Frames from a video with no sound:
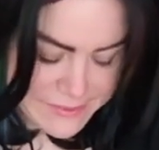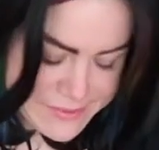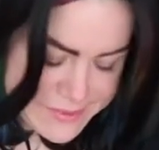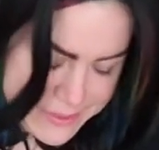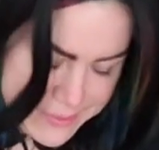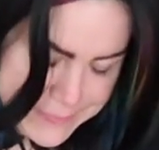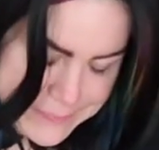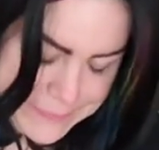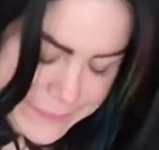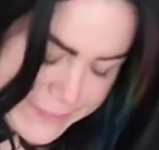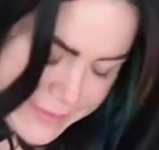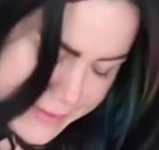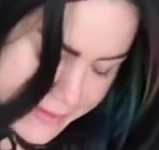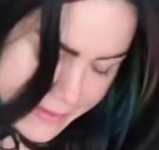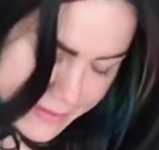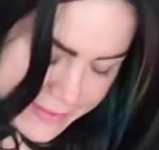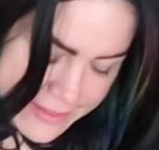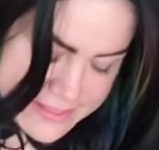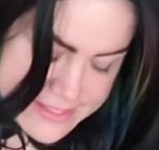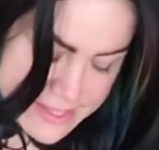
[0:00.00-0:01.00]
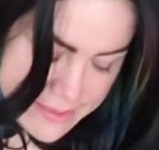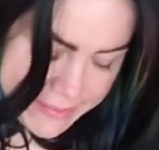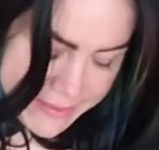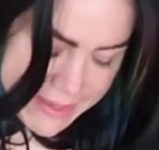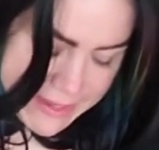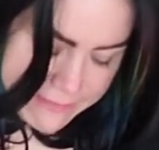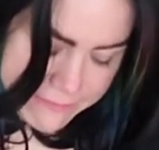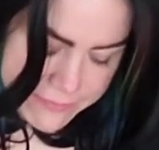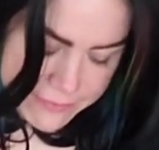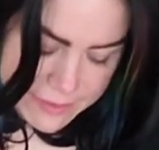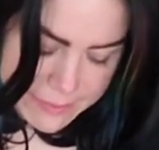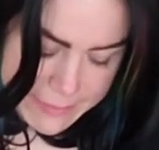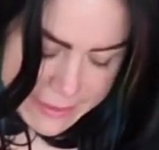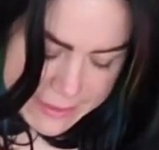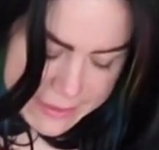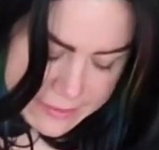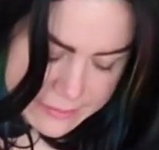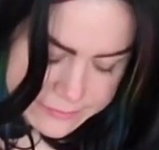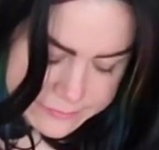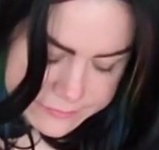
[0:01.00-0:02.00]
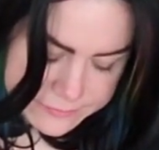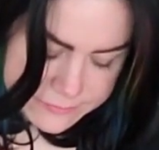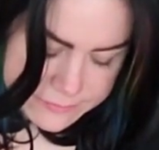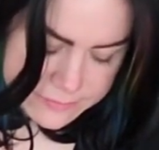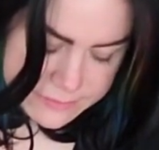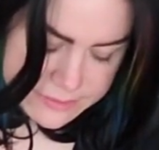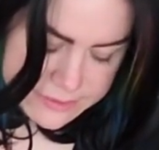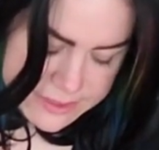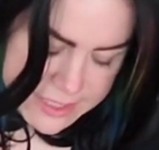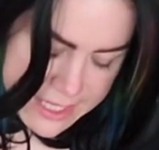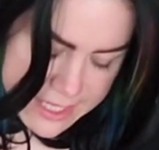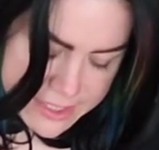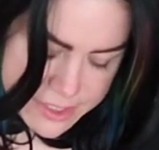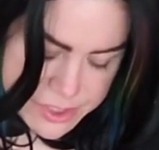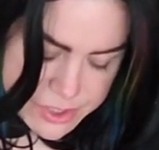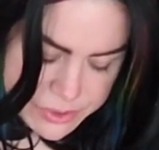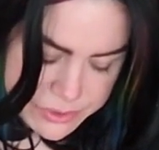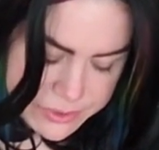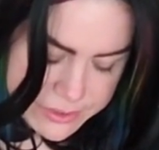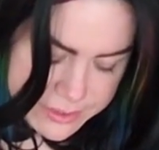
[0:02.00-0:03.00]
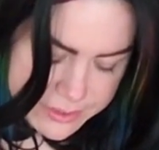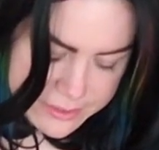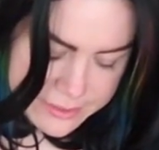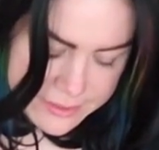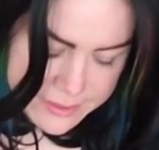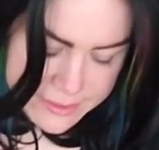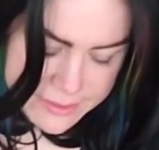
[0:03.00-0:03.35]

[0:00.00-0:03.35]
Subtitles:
So that's how I kind of feel about it. Yeah, sure.